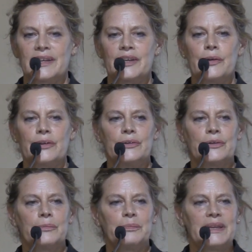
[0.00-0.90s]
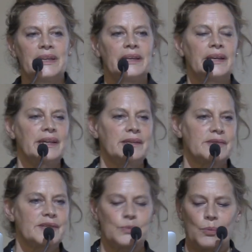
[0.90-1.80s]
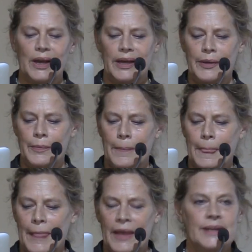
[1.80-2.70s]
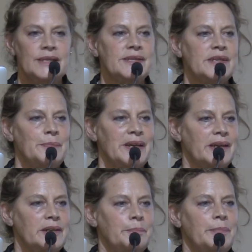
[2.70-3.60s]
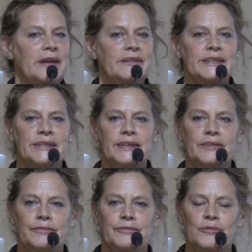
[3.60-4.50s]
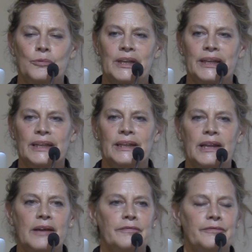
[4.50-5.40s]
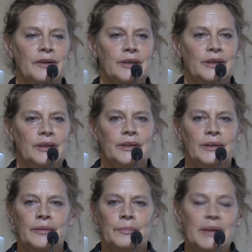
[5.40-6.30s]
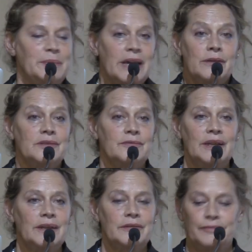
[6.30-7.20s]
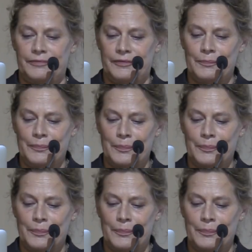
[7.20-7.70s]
I know you could be elsewhere, sipping an aperitif, falling in love, maybe out of love.